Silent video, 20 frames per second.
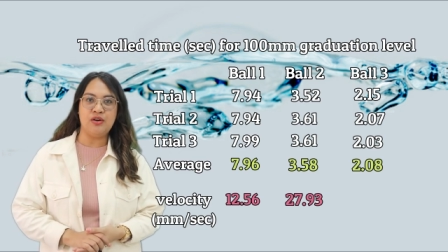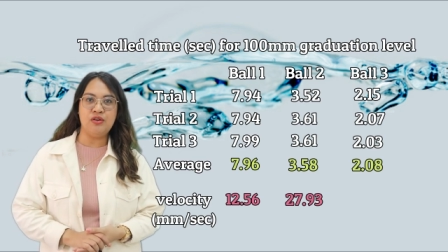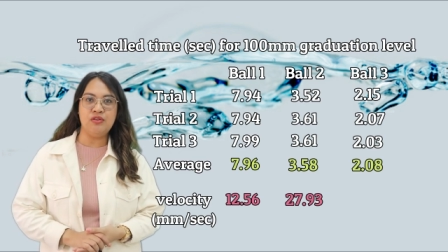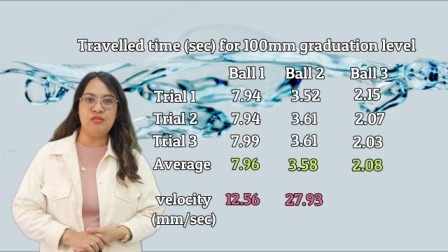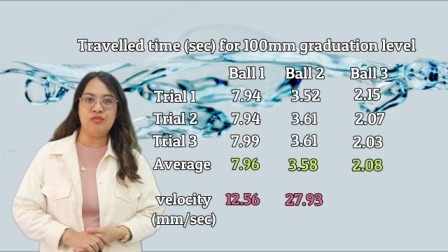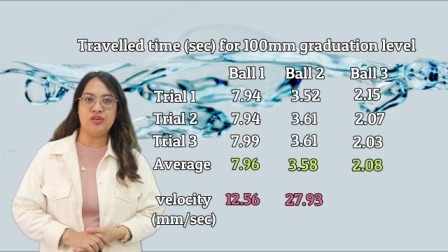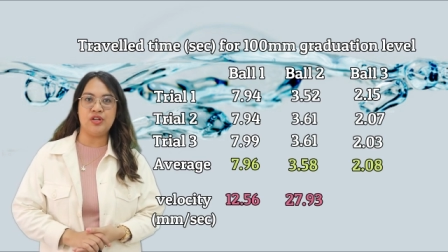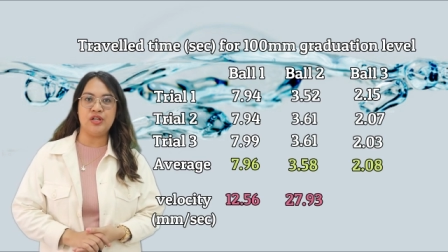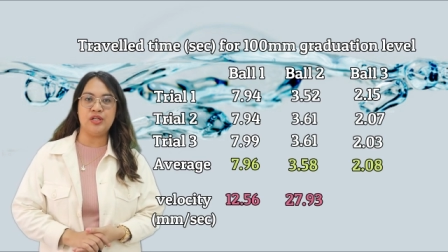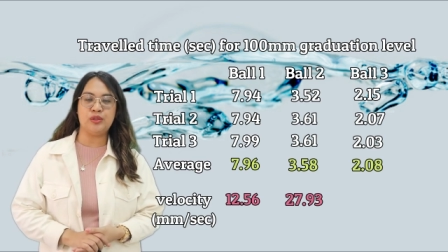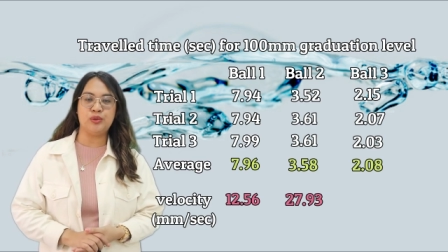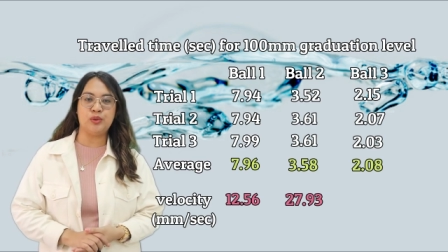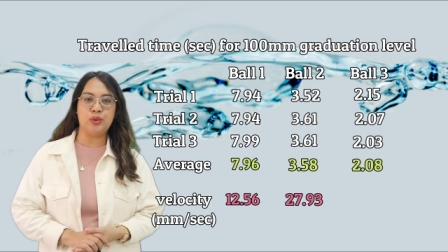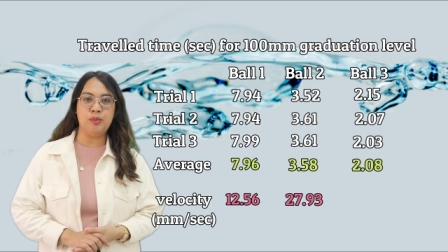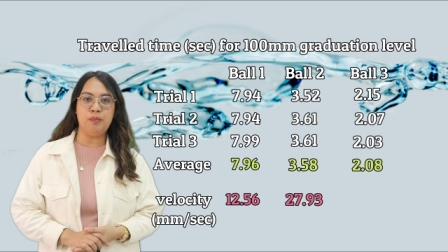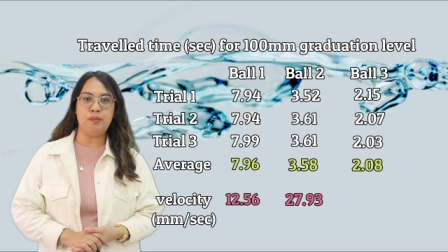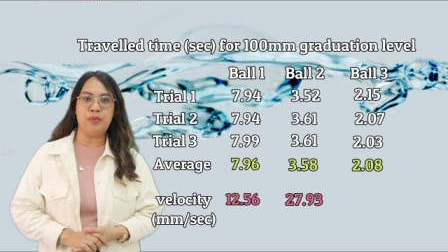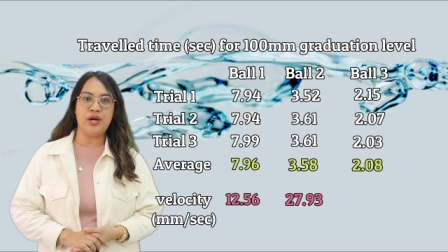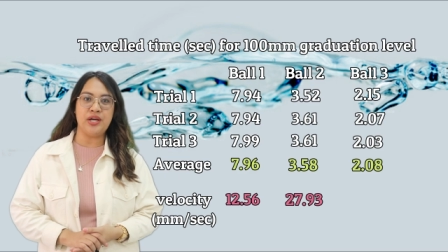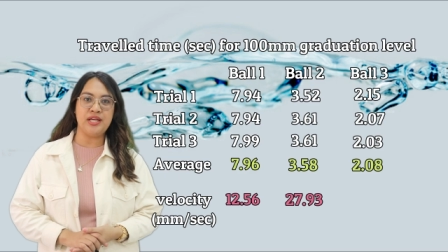over
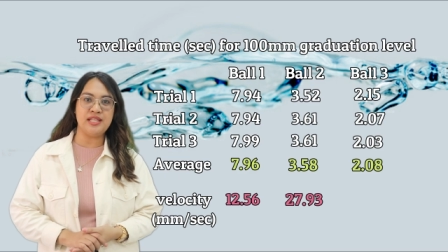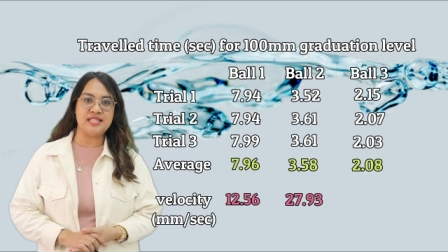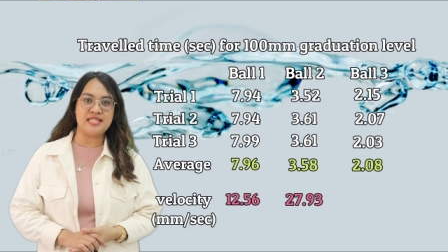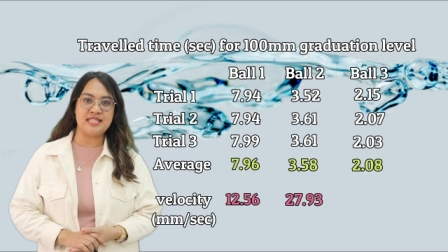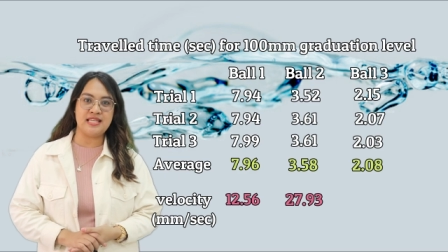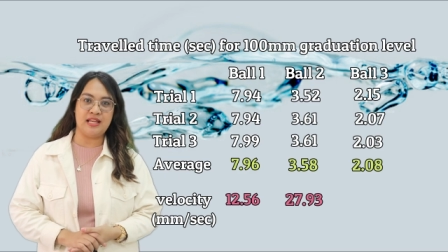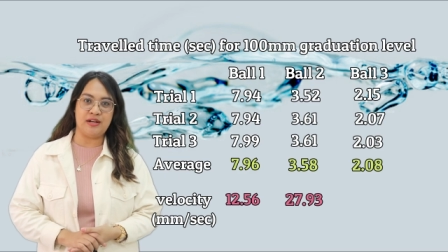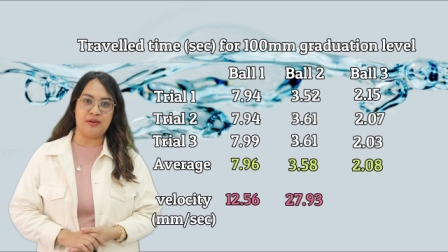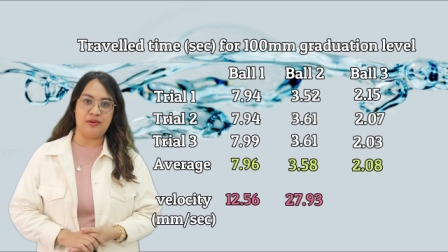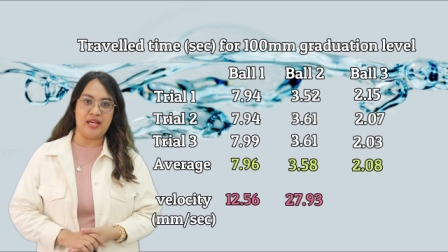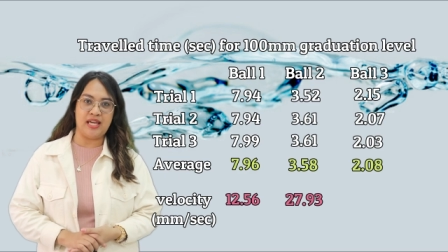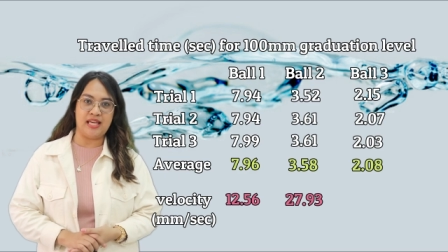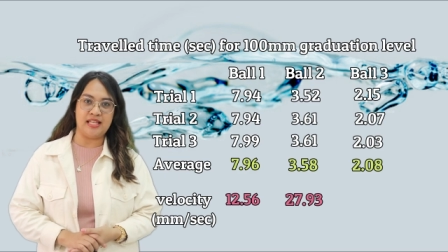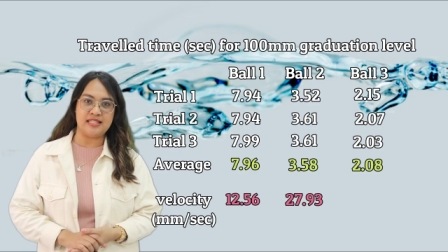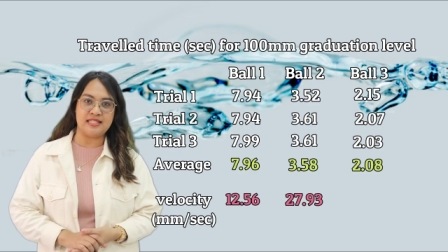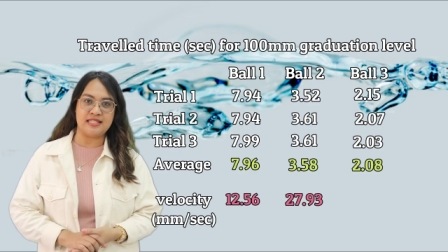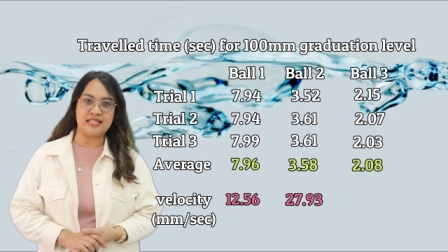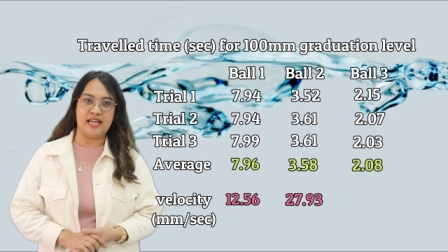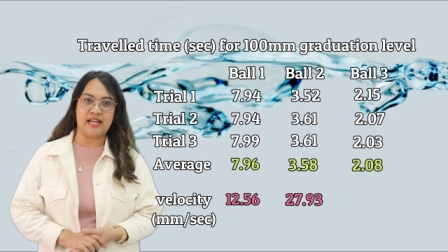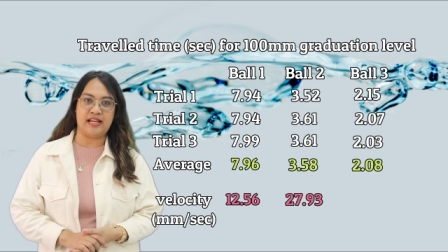
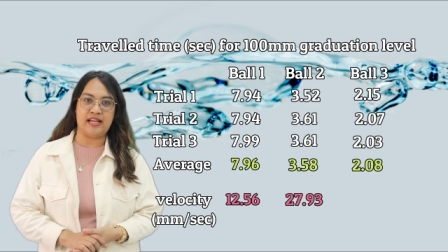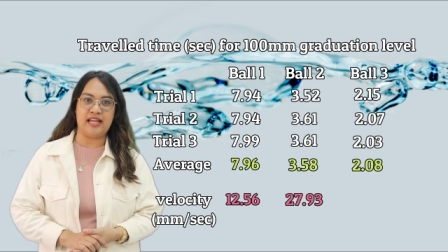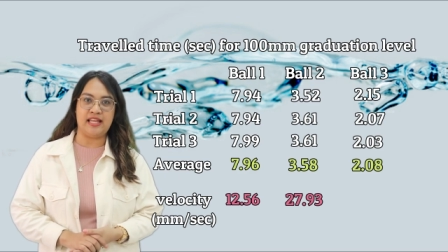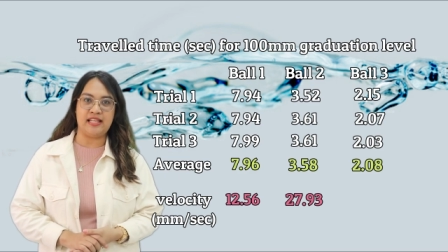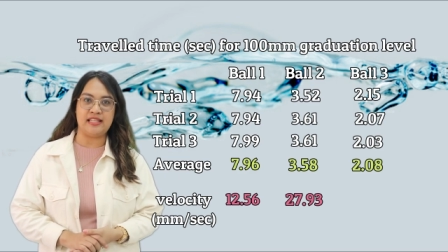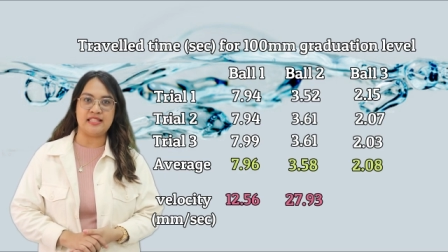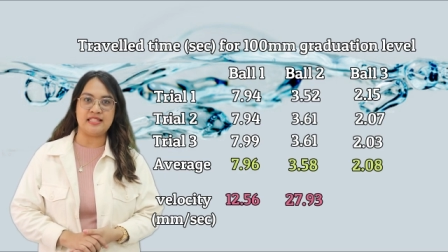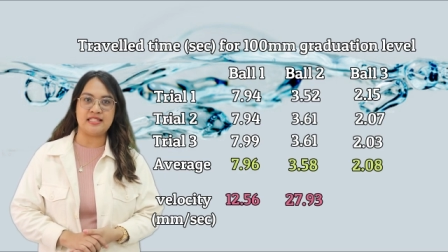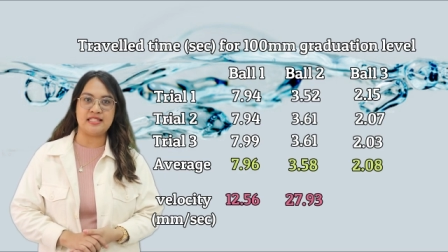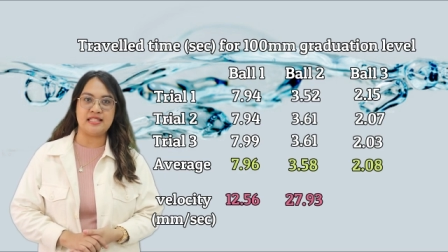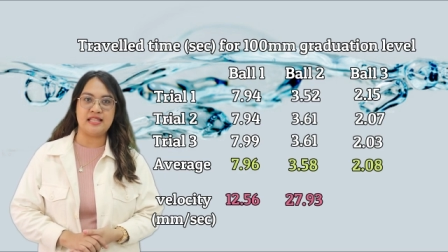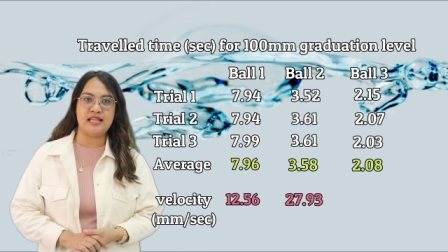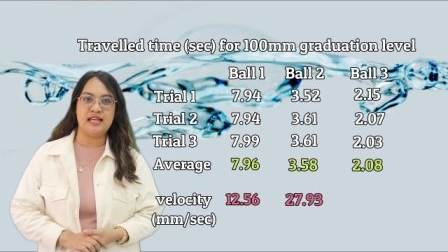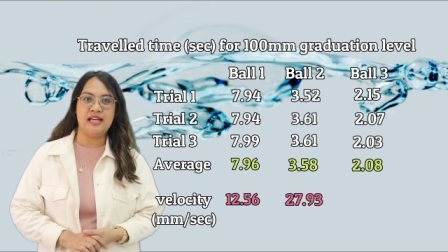2.08 seconds.